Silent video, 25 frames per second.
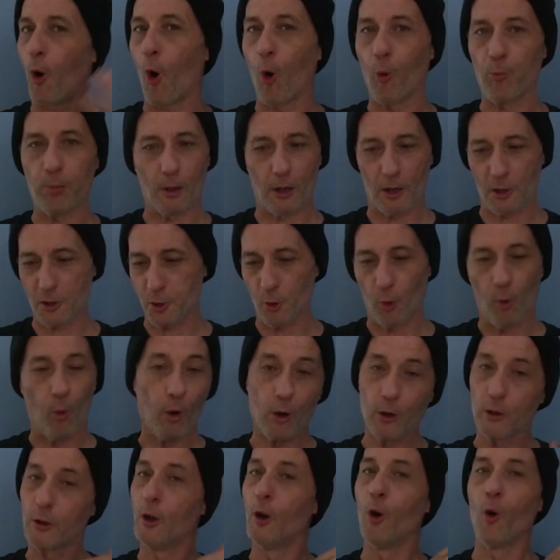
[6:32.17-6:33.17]
open a
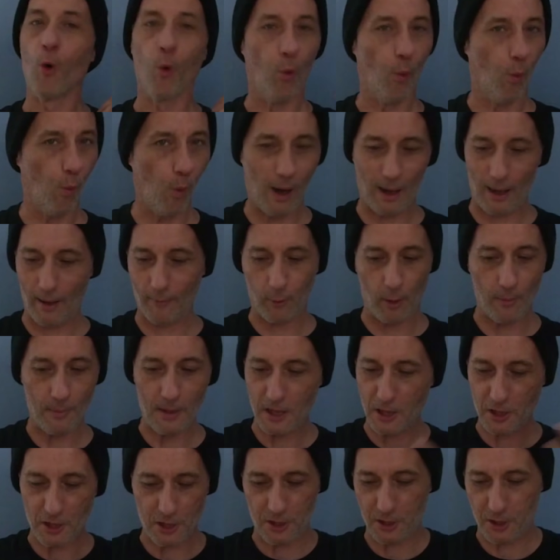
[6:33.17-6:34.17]
door, whatever. I mean,
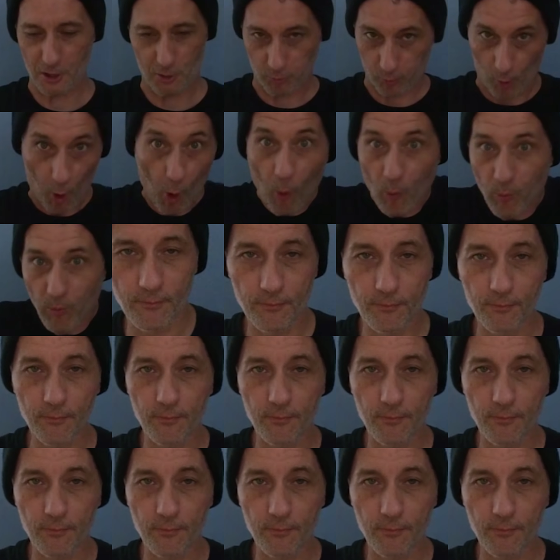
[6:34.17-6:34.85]
this is just rope.